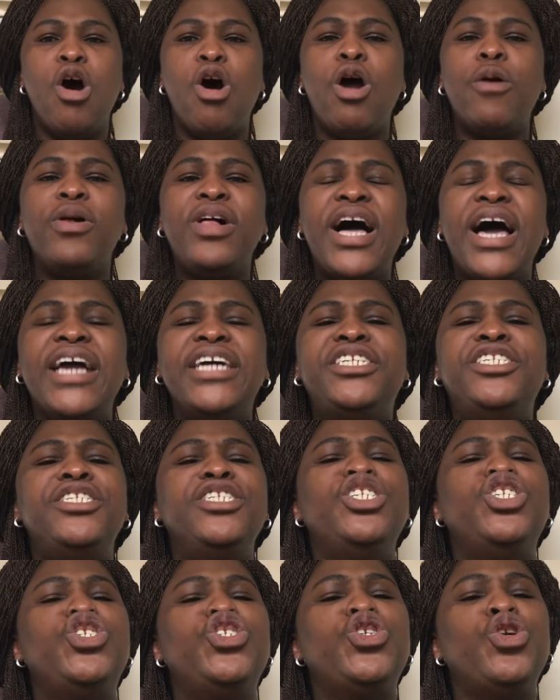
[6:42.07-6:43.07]
Oral hygiene
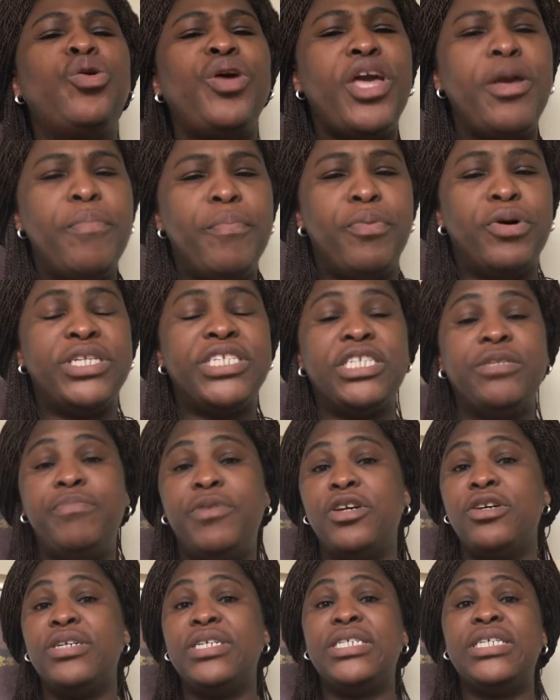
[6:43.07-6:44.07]
is so important
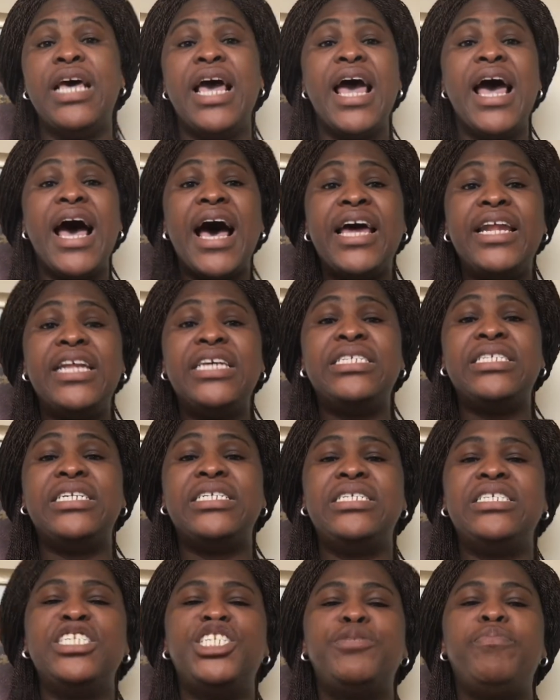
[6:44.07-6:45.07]
because
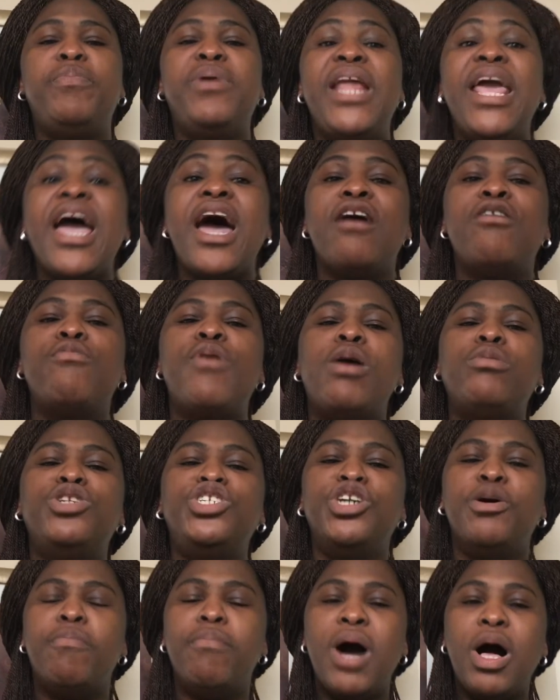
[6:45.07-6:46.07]
anesthetists play around
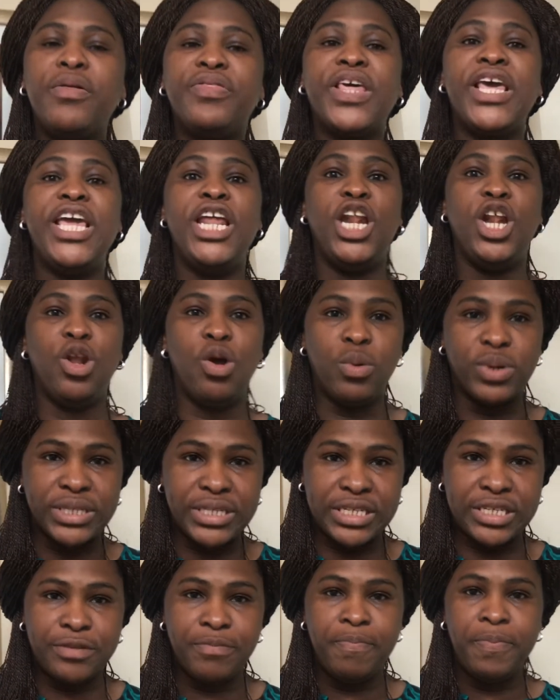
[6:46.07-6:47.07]
your mouth a
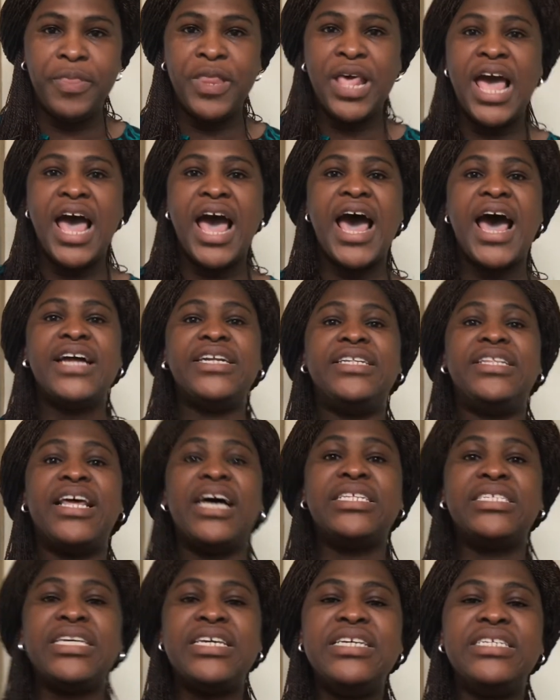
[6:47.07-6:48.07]
lot, and
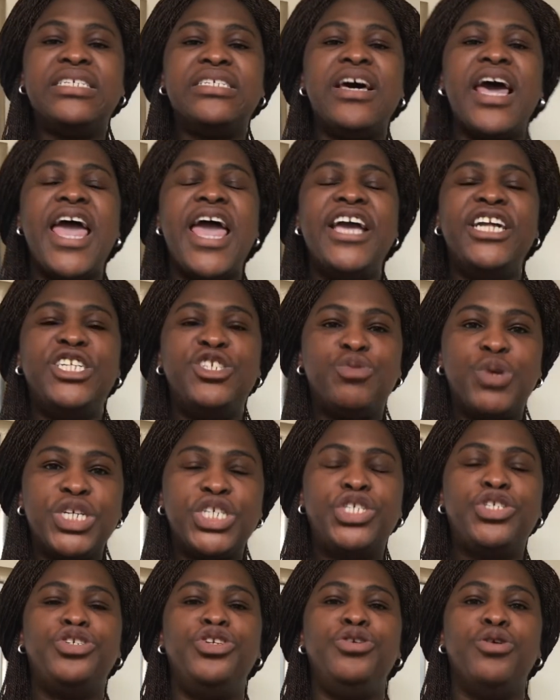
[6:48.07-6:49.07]
that is the
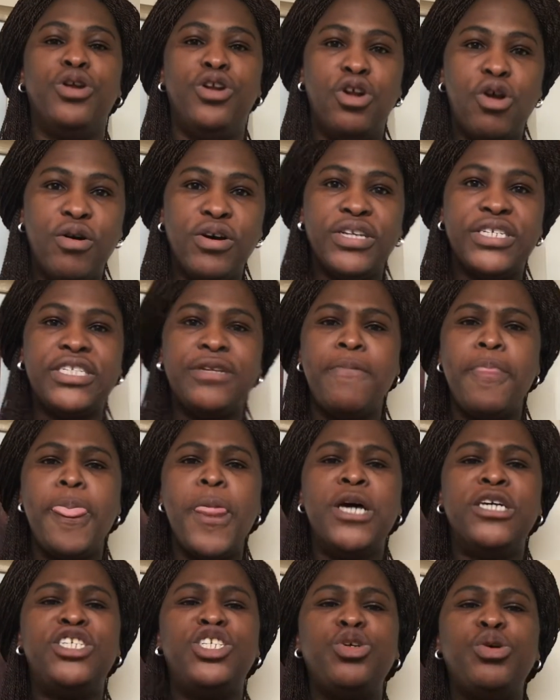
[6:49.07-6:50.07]
entrance to your lungs.
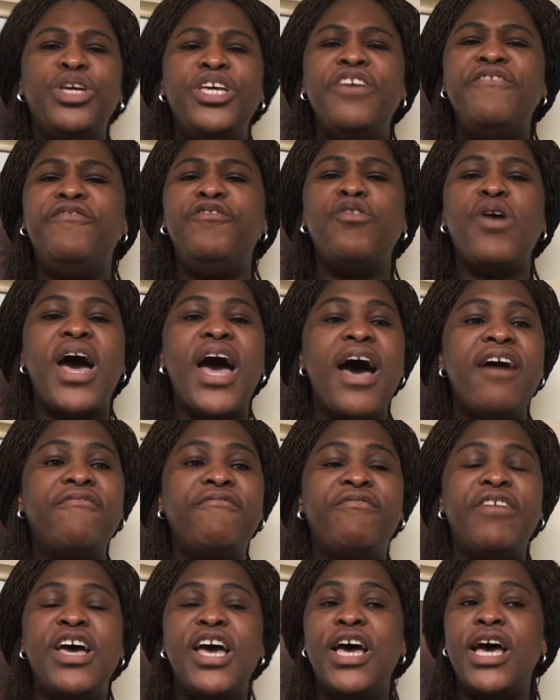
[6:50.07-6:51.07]
So if you
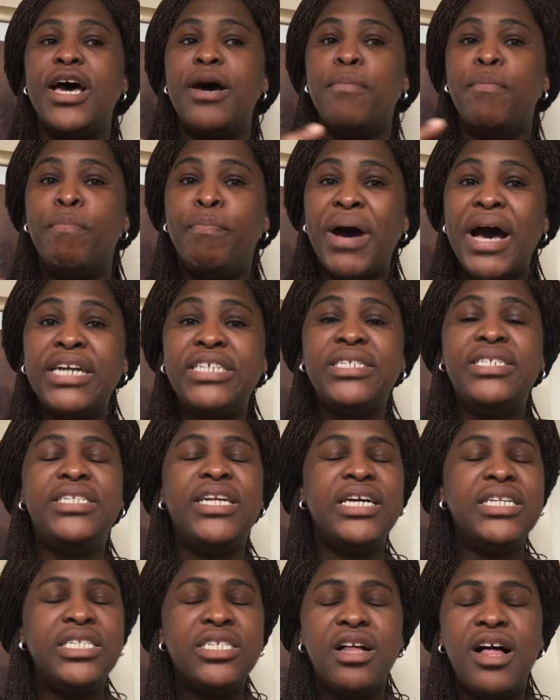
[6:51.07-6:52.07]
have a bad
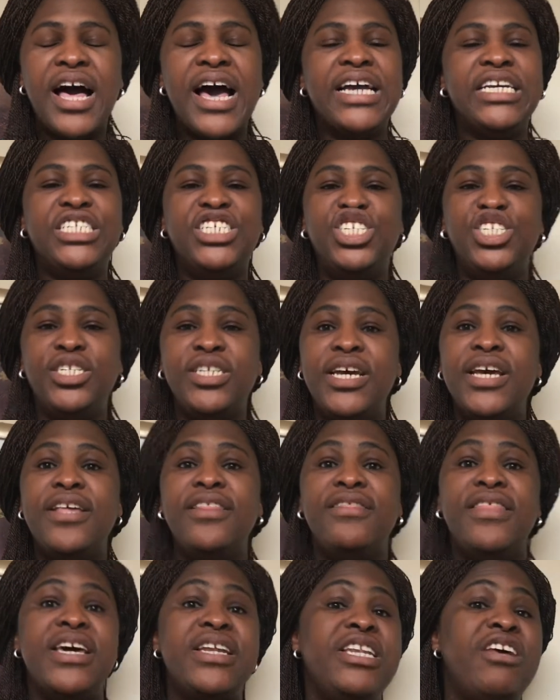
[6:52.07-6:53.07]
dental hygiene,
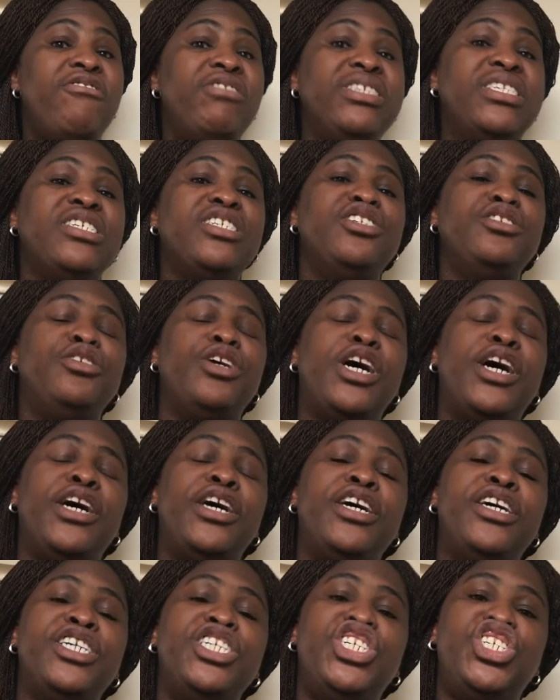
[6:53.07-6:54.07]
then there is
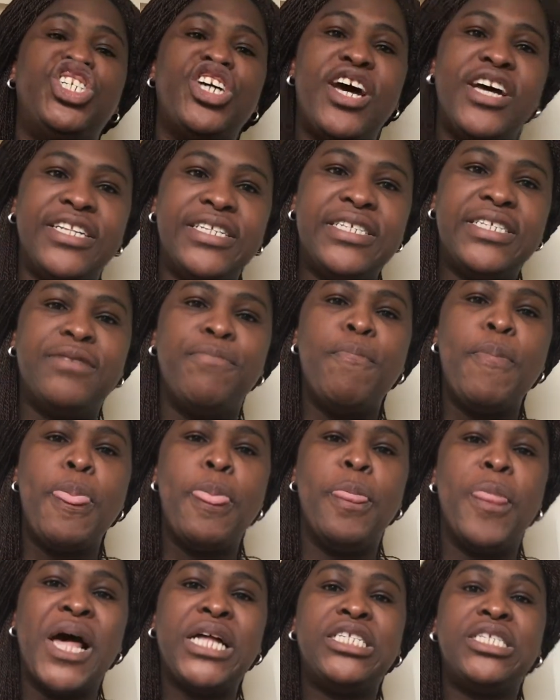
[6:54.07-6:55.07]
a chance
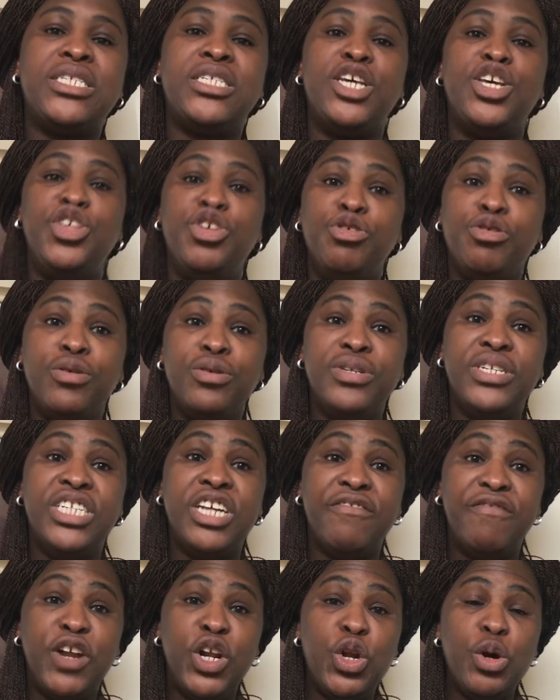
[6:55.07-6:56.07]
that you could
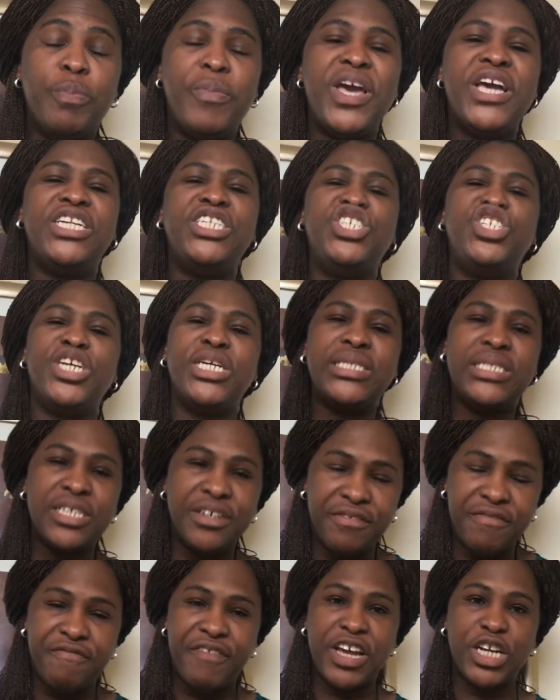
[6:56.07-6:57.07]
develop a chest
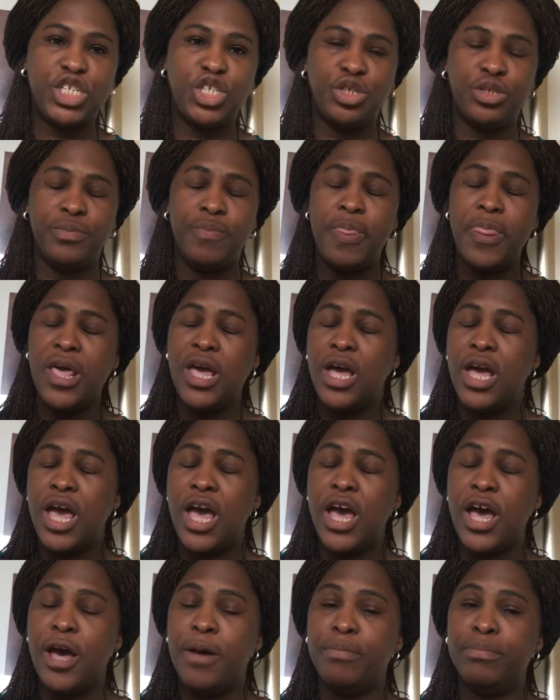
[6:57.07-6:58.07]
infection
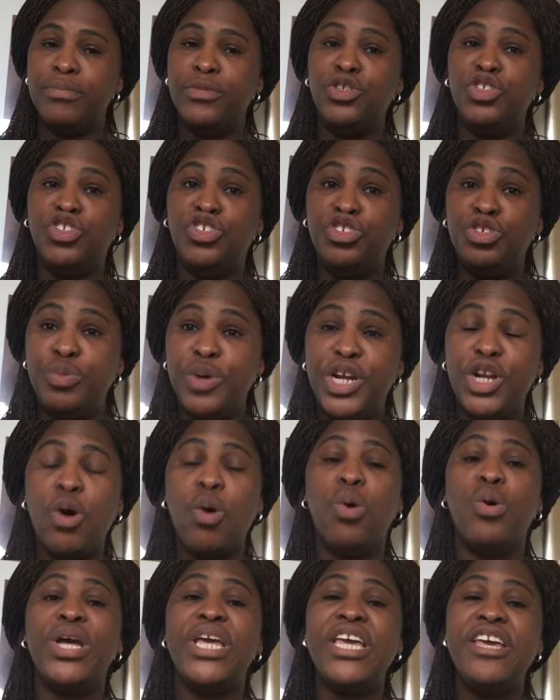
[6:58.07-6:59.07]
during
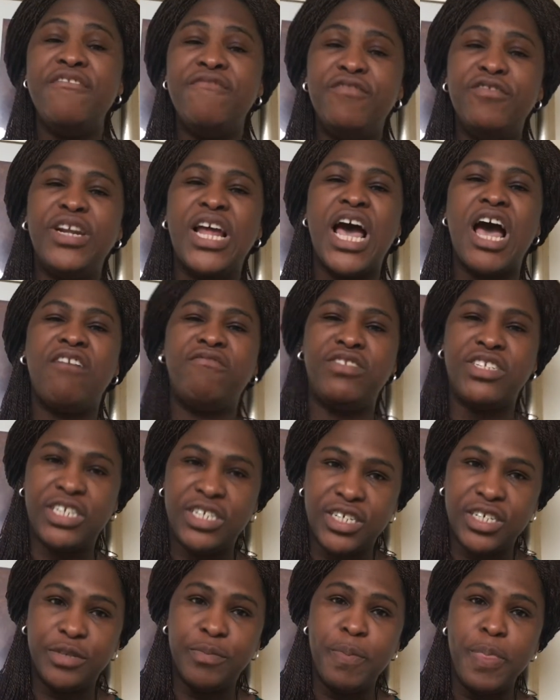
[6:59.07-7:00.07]
or even after
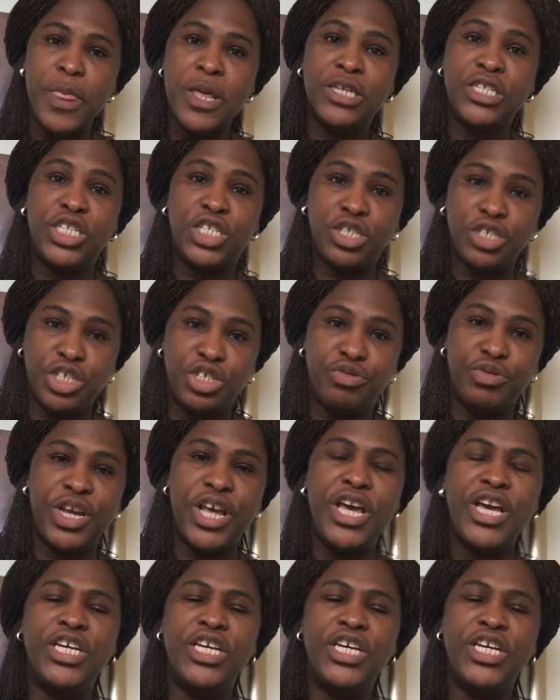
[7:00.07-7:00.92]
the surgery.